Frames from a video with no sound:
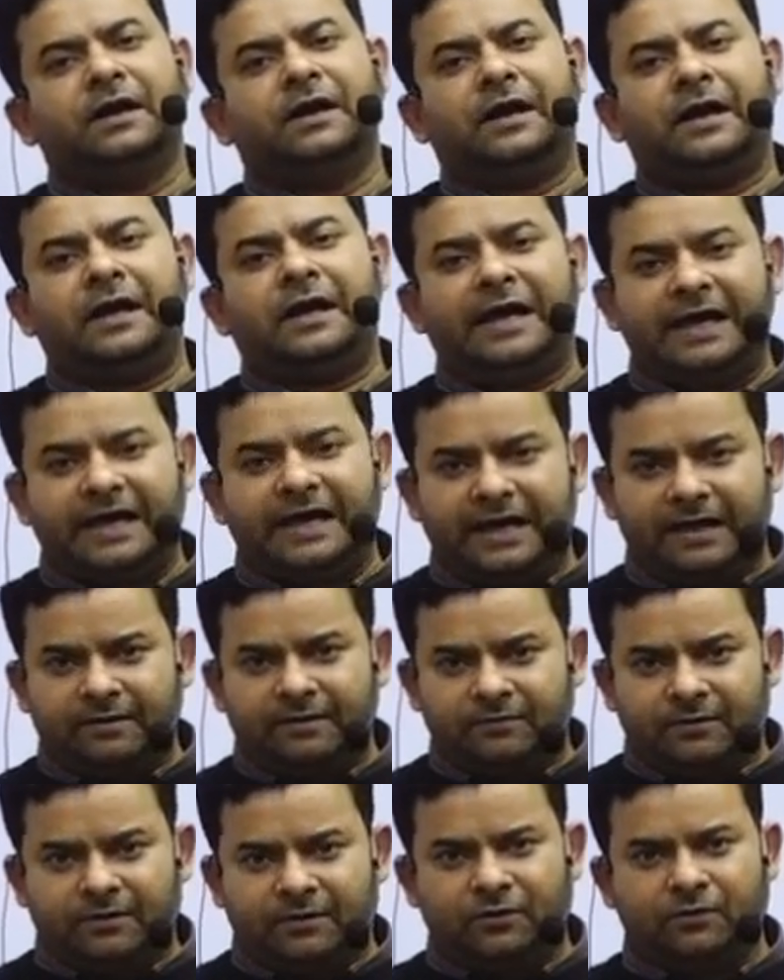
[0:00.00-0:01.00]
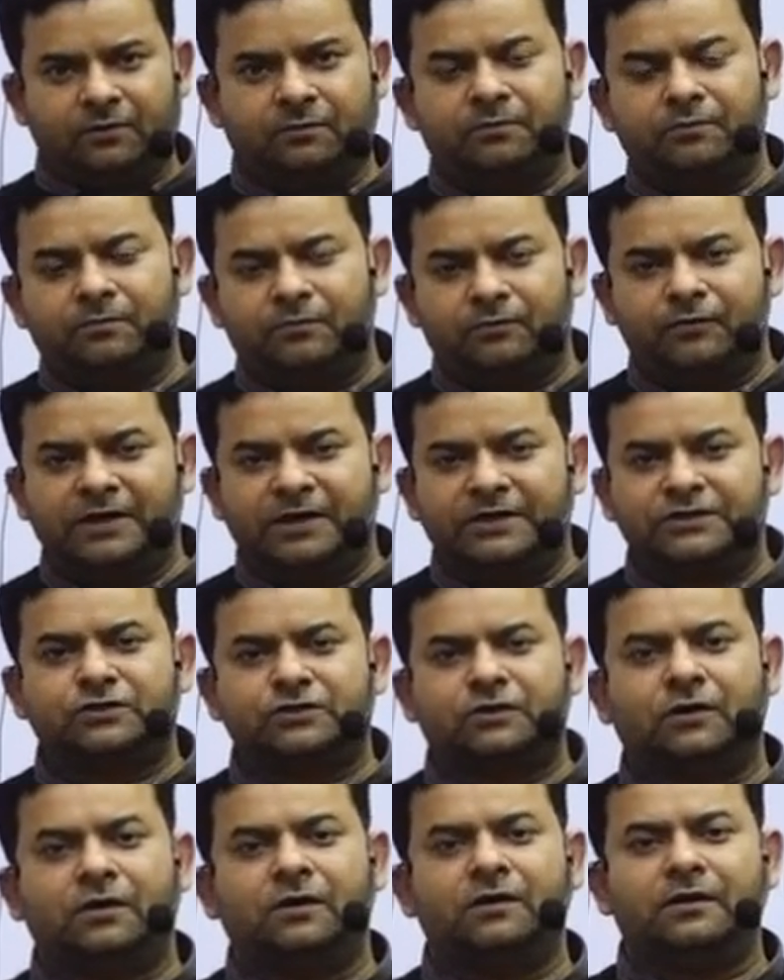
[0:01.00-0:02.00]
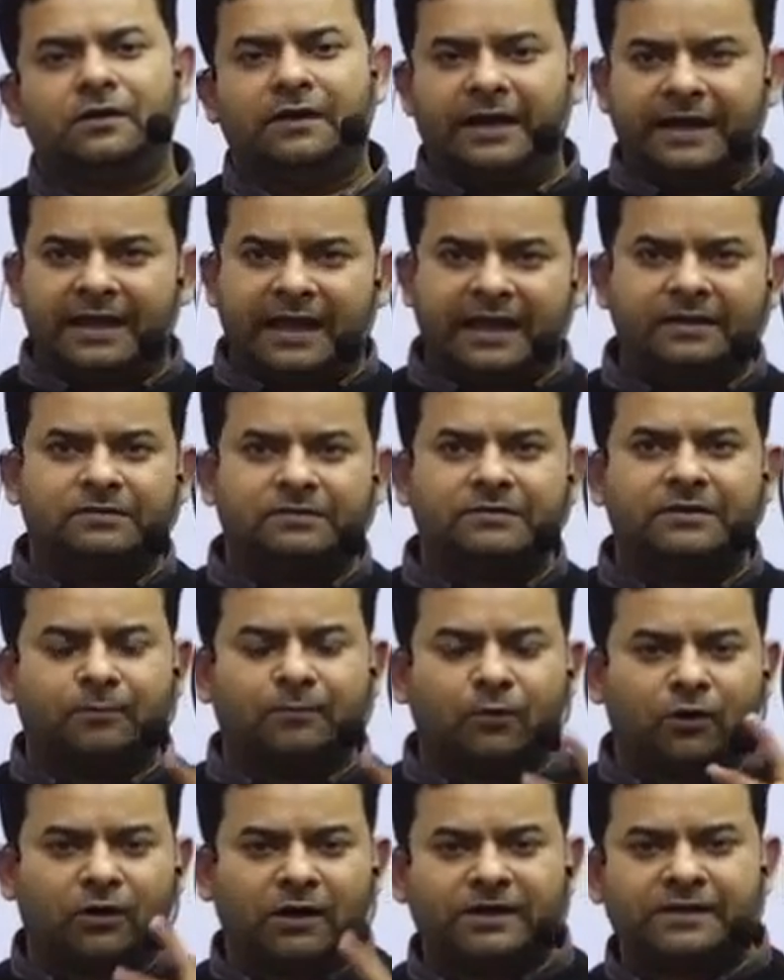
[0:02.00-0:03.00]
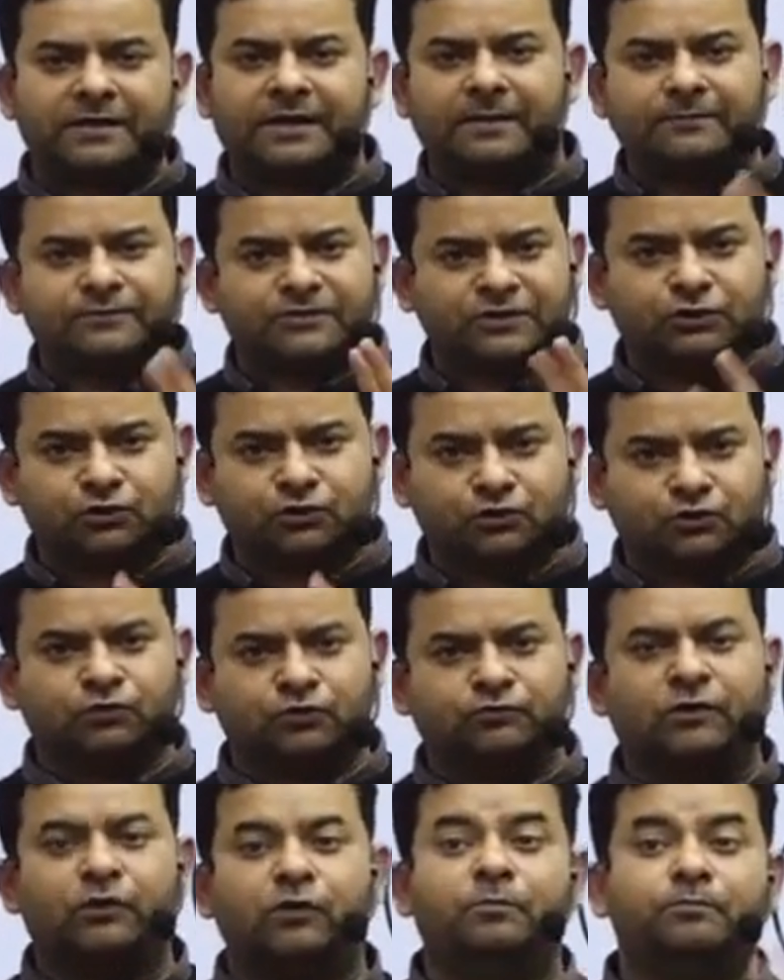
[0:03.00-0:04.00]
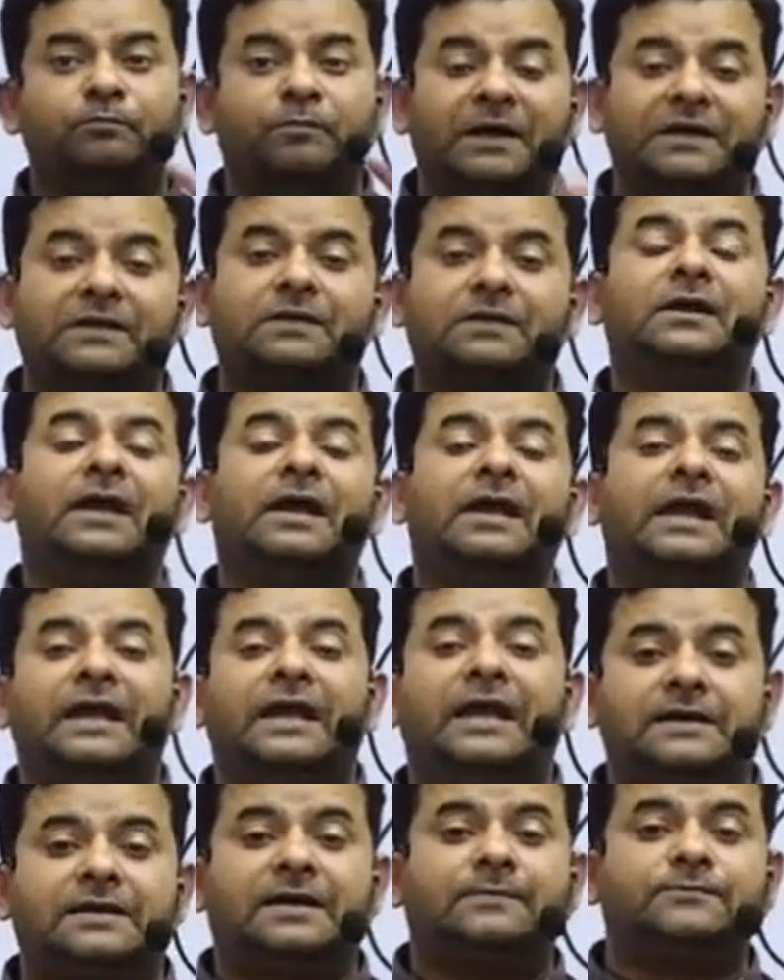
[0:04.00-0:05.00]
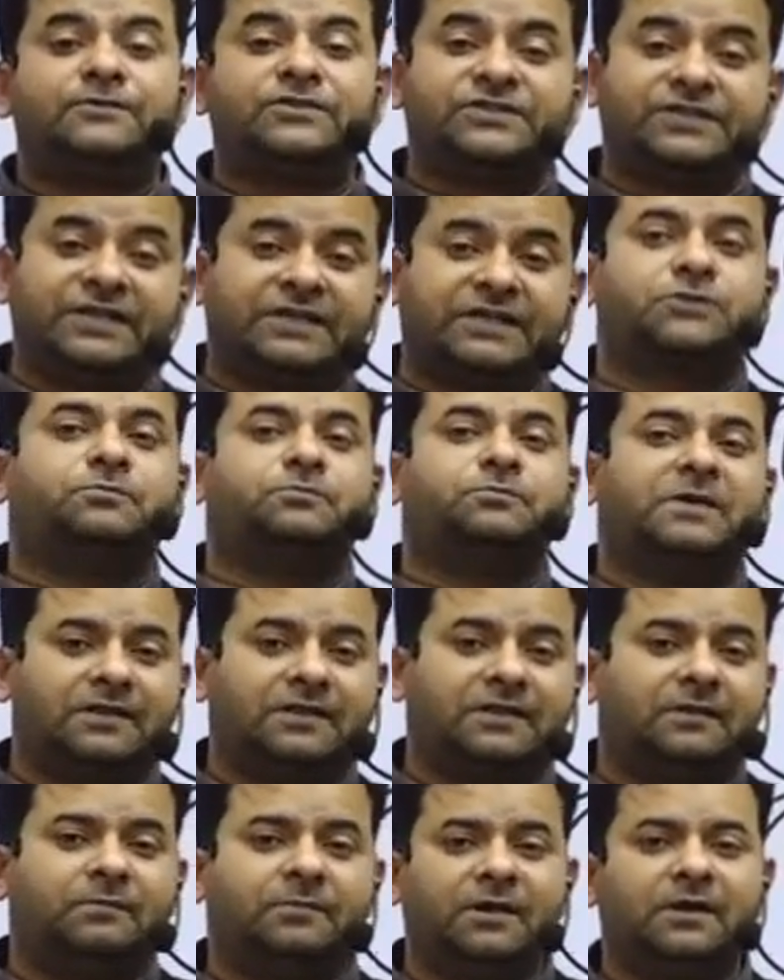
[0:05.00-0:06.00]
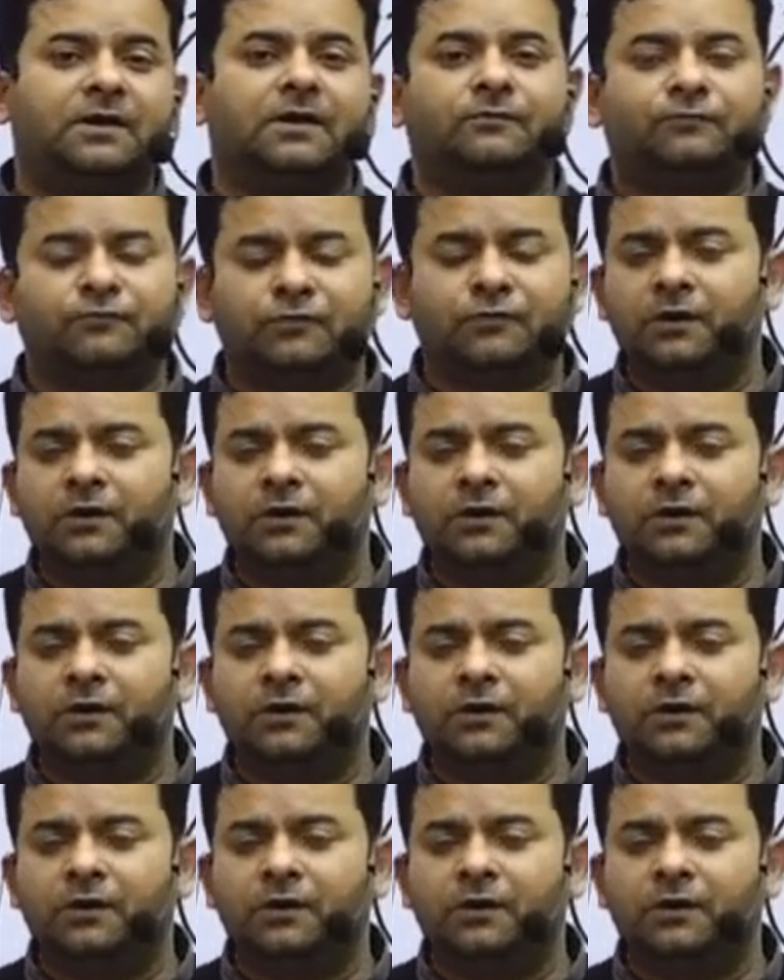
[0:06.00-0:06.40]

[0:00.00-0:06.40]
what is called, again, the booklet comes into two volumes, but it comes 6 monthly. Be careful.